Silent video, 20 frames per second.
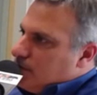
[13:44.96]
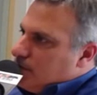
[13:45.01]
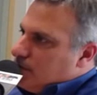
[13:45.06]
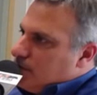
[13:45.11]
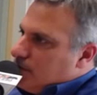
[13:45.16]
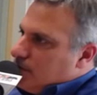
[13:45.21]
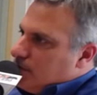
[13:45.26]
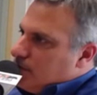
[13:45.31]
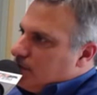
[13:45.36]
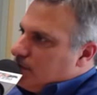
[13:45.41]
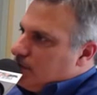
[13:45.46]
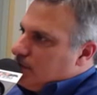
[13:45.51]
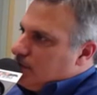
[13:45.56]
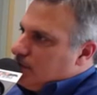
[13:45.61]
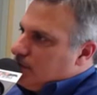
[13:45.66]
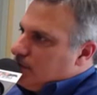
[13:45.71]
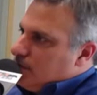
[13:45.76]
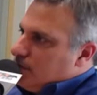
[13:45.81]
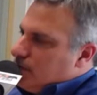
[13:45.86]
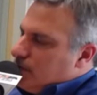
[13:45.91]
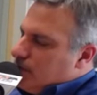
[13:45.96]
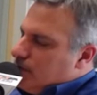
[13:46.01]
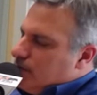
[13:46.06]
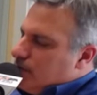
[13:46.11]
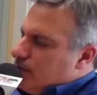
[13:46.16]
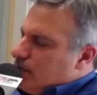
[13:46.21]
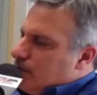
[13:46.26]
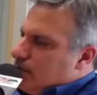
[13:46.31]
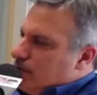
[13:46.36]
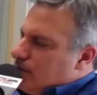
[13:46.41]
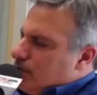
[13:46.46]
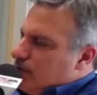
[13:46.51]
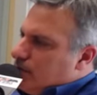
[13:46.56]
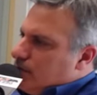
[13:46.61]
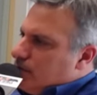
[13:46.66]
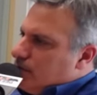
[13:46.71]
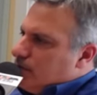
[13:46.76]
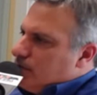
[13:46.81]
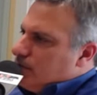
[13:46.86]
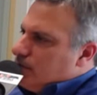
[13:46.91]

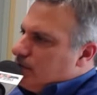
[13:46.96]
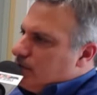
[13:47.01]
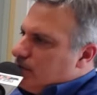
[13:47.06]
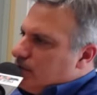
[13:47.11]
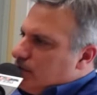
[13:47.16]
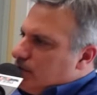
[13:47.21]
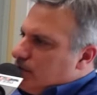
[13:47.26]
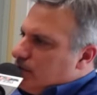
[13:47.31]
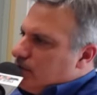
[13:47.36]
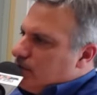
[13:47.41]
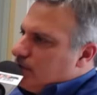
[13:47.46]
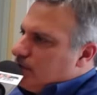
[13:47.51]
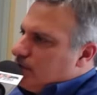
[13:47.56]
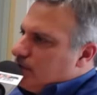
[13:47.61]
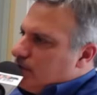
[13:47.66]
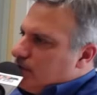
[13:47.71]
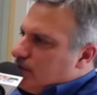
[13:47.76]
This person isn't speaking.